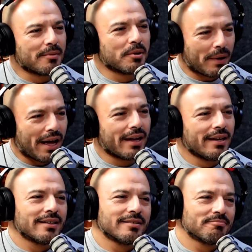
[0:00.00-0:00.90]
time to
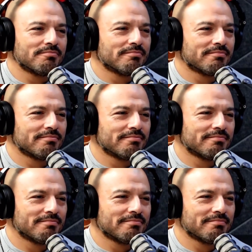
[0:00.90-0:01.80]
buy.
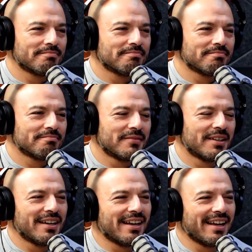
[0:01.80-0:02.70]
It
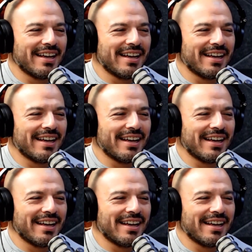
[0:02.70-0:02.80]
depends.